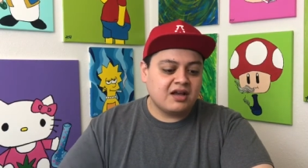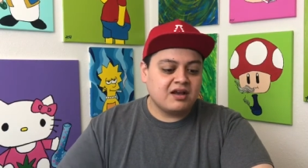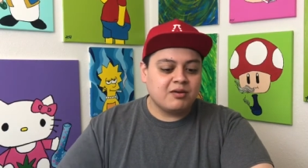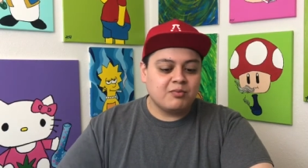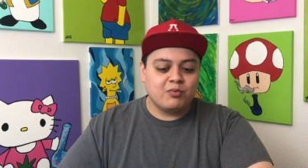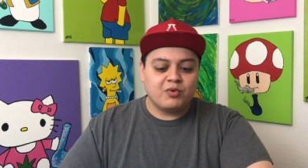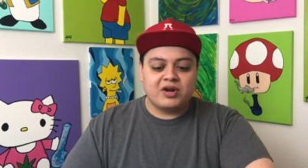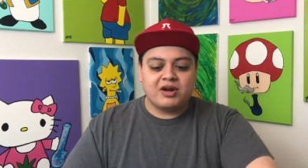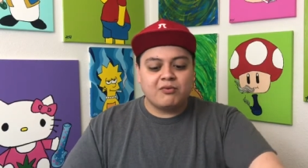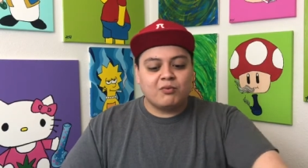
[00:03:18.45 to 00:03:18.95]

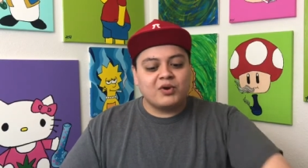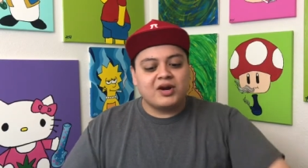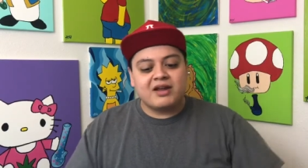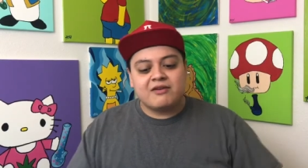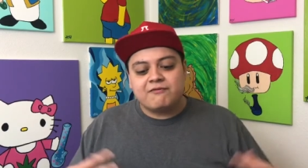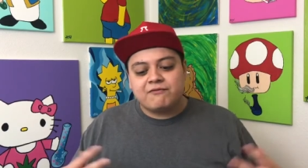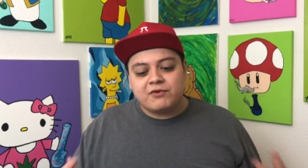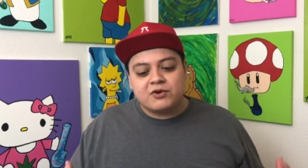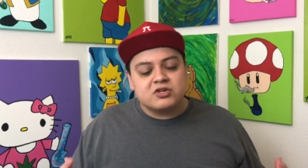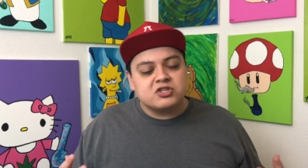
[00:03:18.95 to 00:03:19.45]
When I
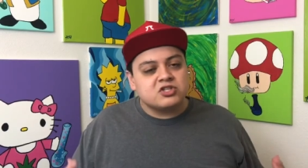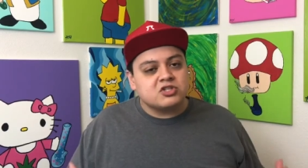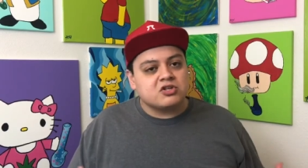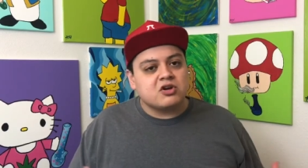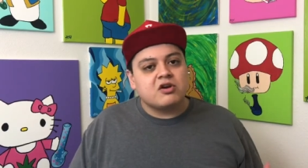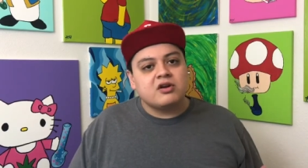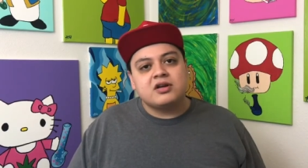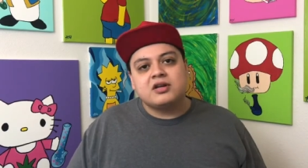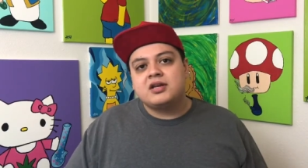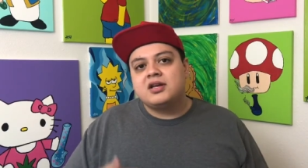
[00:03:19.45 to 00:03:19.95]
first
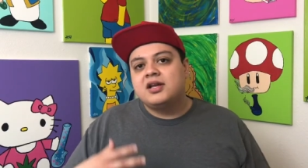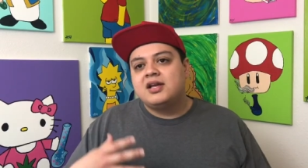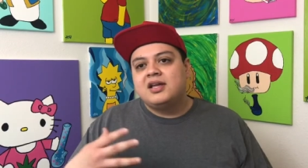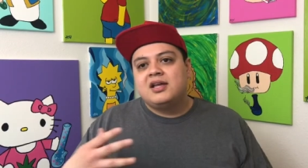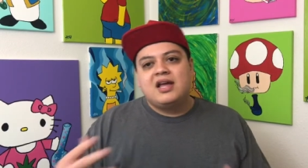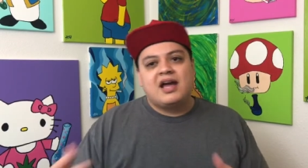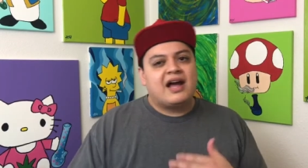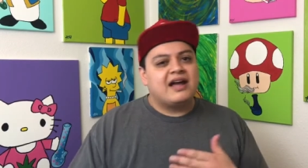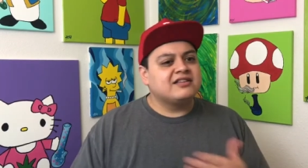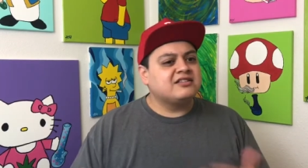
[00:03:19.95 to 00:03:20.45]
started,
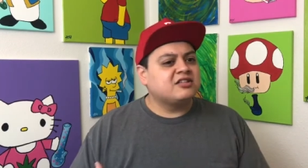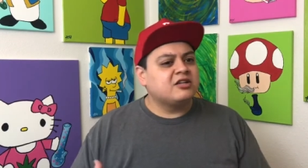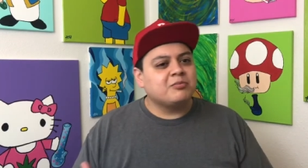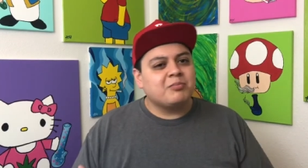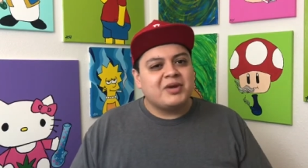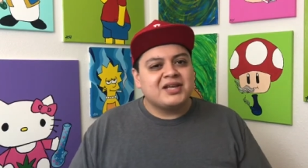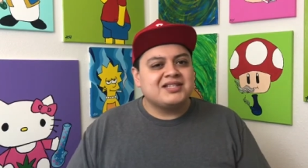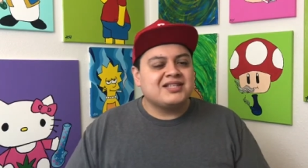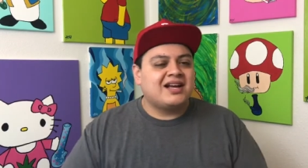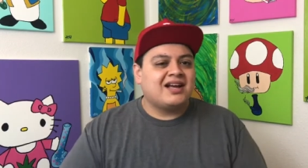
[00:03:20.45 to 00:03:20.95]
I took
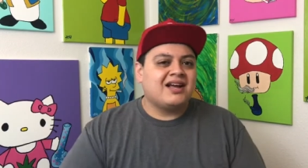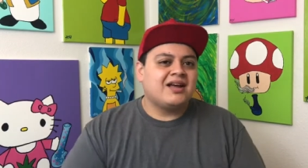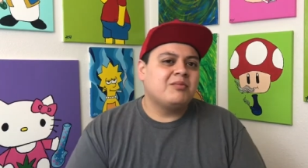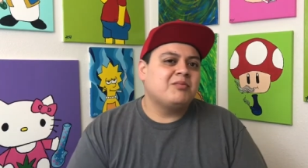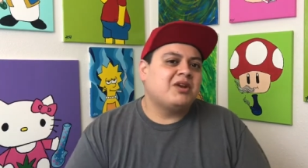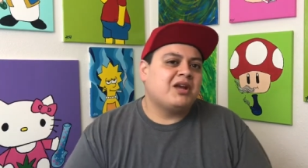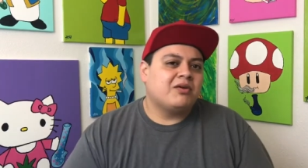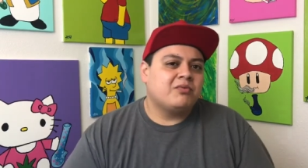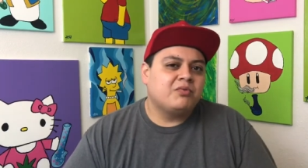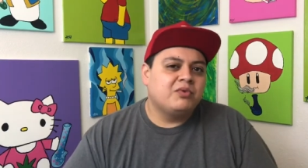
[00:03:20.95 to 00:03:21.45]
my
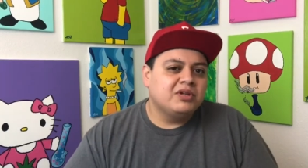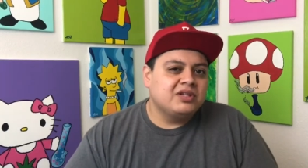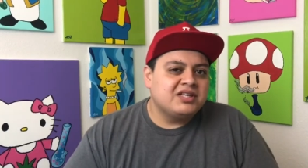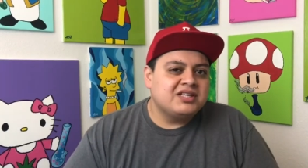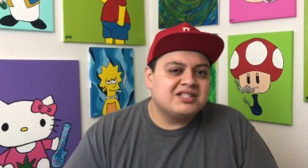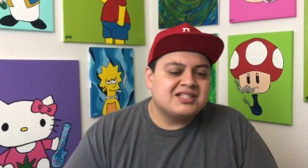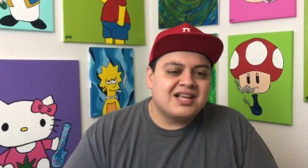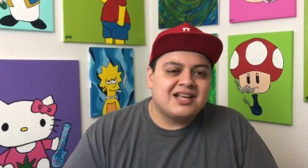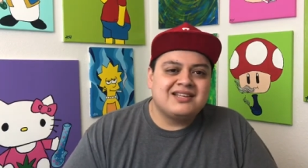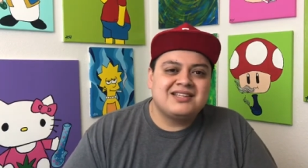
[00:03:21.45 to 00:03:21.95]
time and I
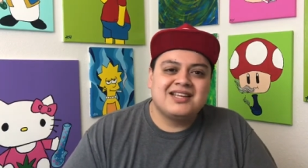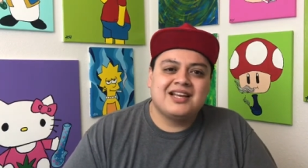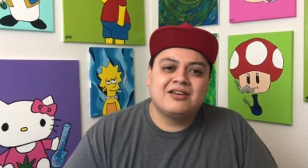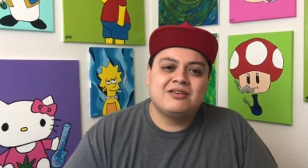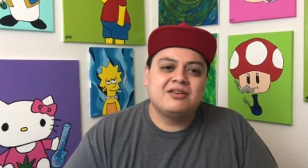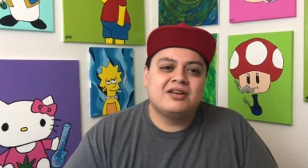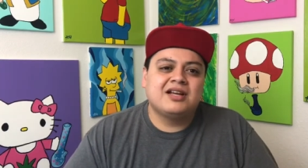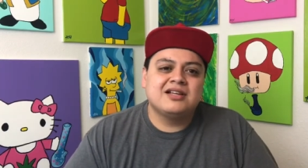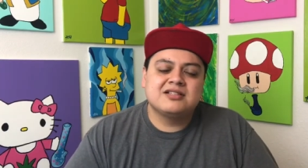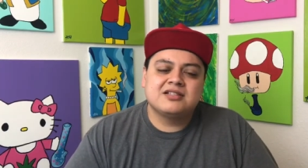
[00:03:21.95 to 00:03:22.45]
really sat
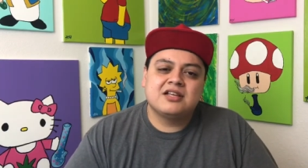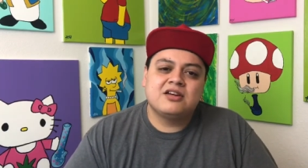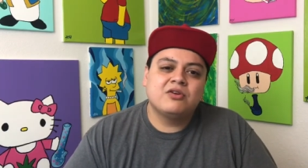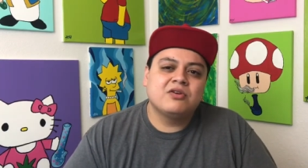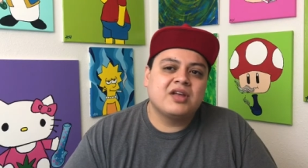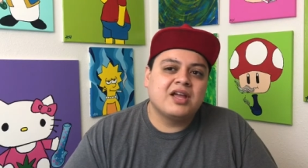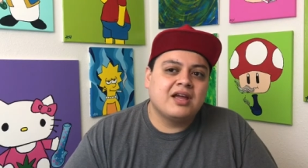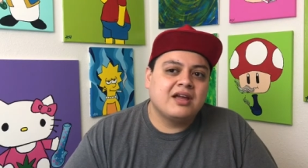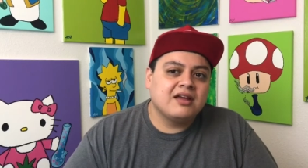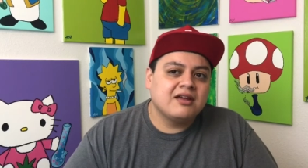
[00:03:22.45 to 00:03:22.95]
down and I said,
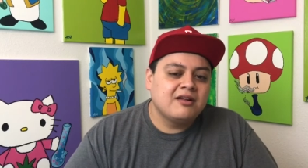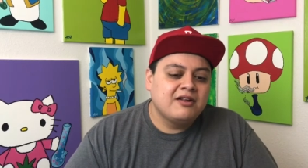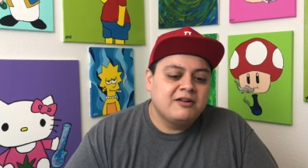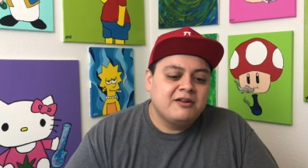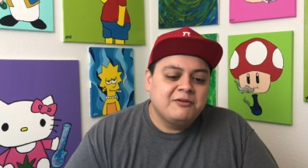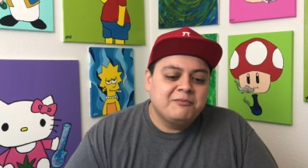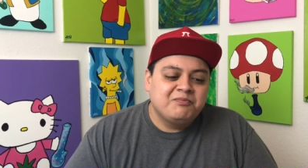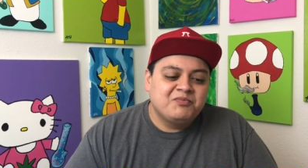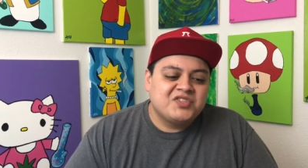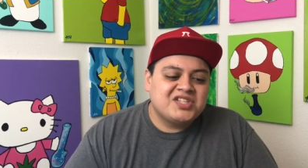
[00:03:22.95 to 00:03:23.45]
okay,
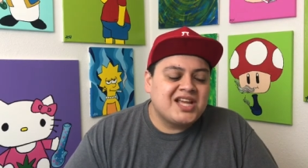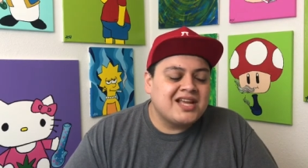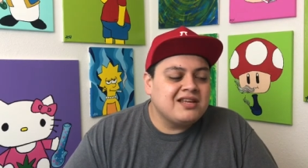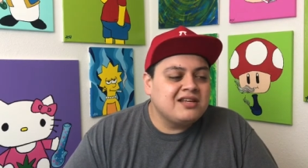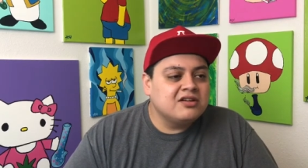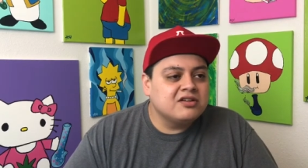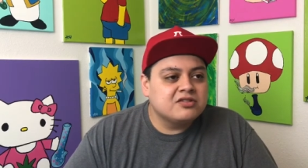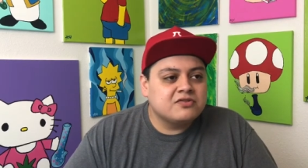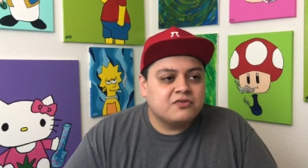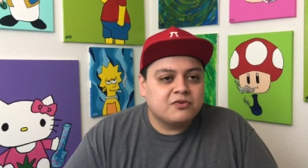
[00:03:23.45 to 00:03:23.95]
10
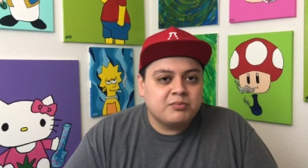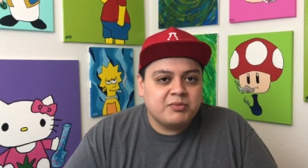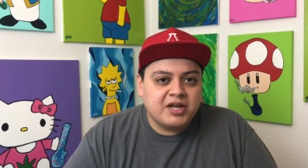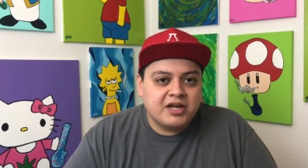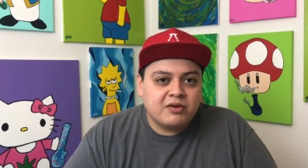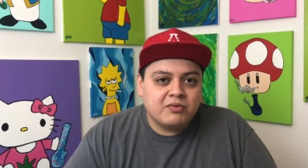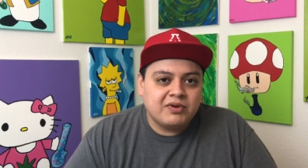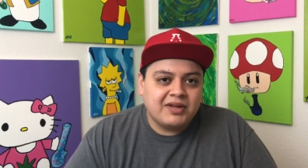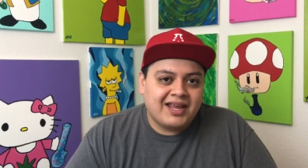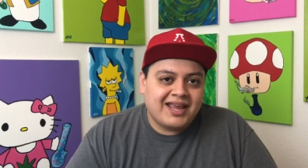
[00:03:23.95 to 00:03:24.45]
years from
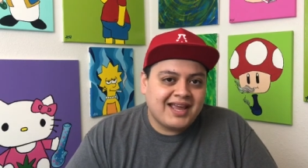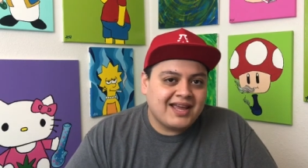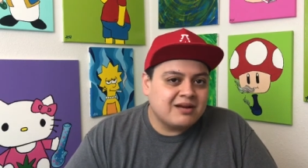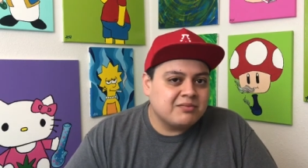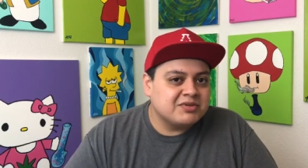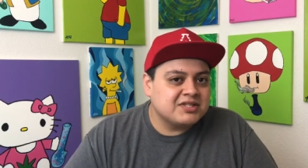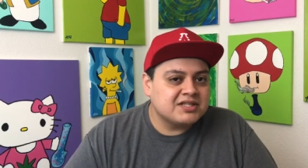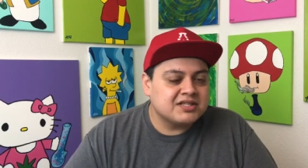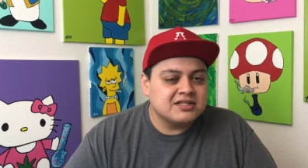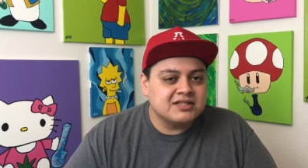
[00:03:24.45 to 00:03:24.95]
now, when
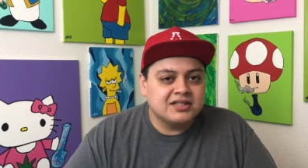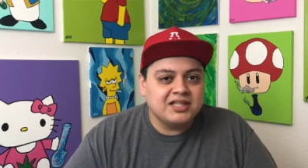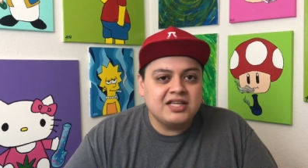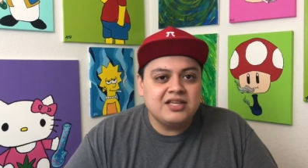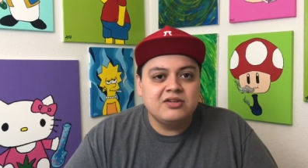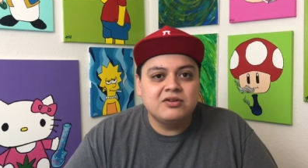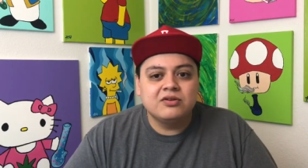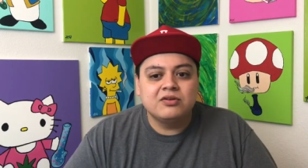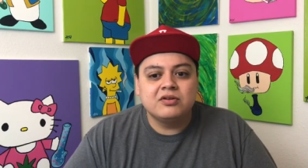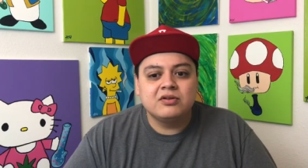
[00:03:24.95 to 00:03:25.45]
cannabis is
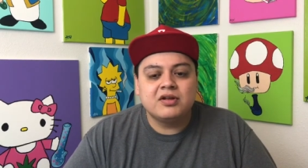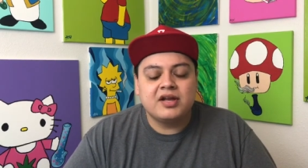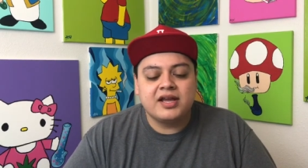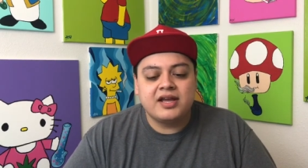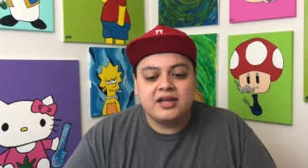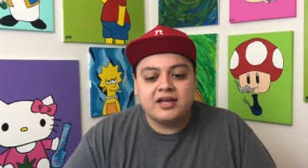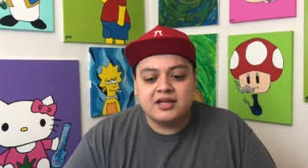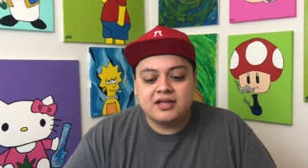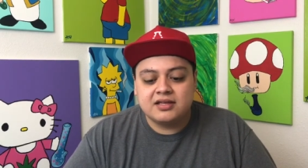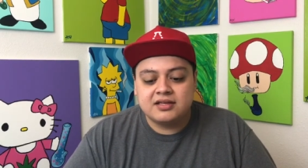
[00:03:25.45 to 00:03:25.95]
legal
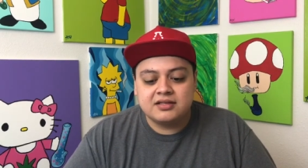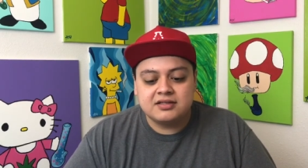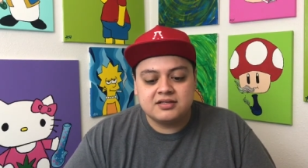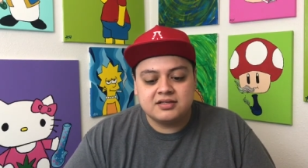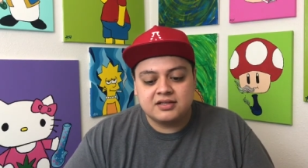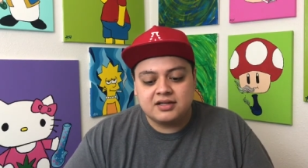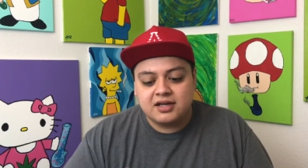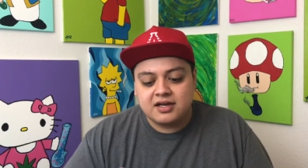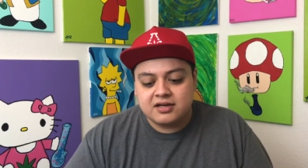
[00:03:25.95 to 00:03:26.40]
and